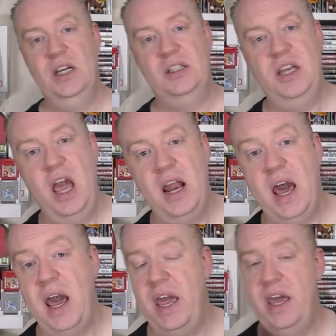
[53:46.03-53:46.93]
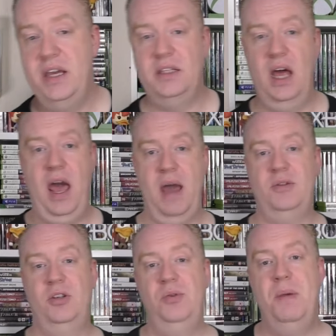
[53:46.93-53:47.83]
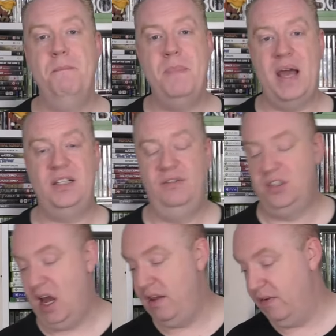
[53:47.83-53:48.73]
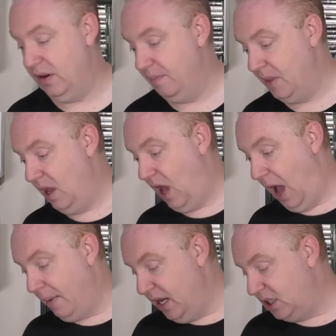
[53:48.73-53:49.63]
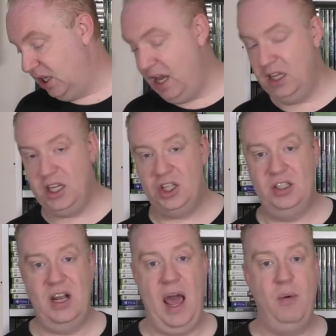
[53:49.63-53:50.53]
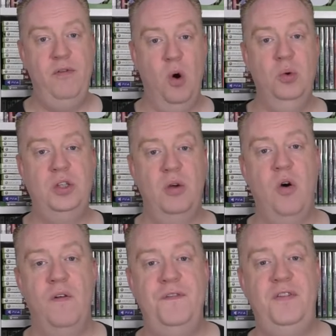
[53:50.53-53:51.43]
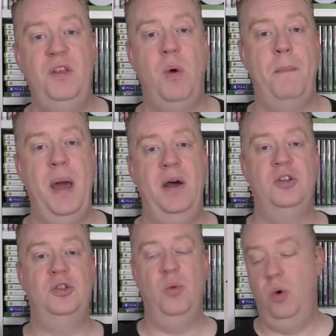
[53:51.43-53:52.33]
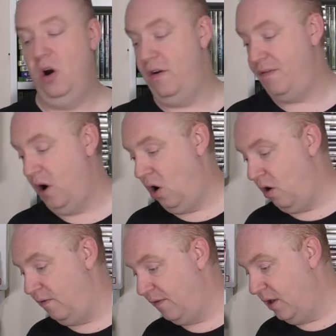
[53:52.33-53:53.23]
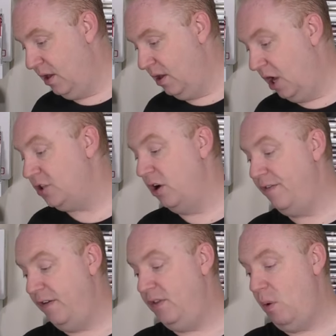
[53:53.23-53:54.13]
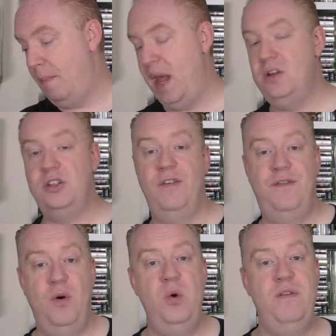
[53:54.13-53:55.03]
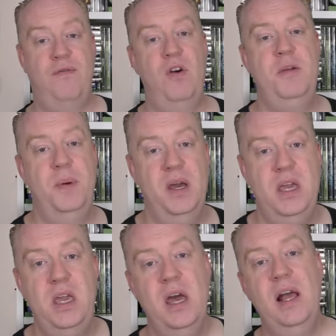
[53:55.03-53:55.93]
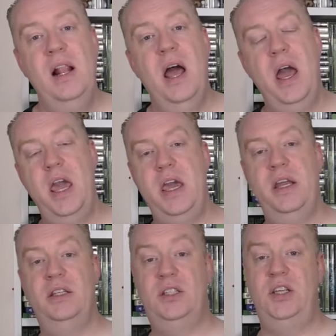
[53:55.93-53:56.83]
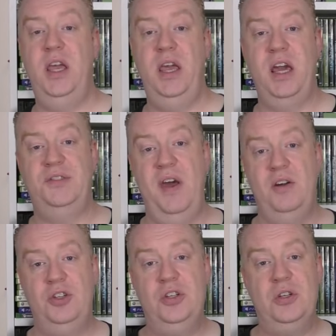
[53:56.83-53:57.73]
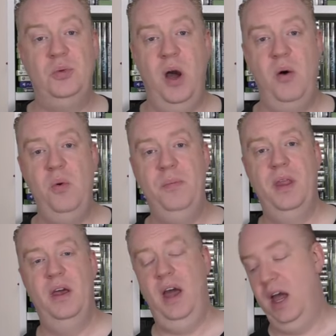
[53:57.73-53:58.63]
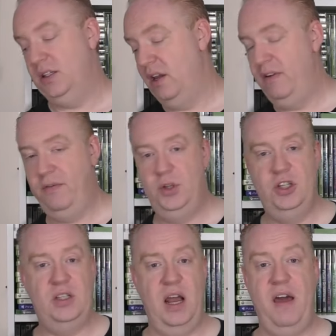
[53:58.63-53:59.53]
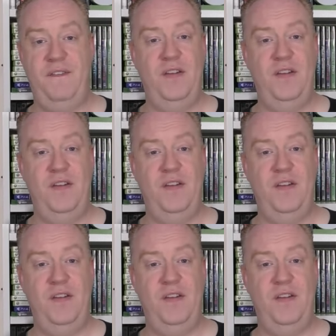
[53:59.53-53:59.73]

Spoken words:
So yeah, that is absolutely massive saving. In addition to that, we've also got £51.43 in CEX vouchers as well. So even if we just take that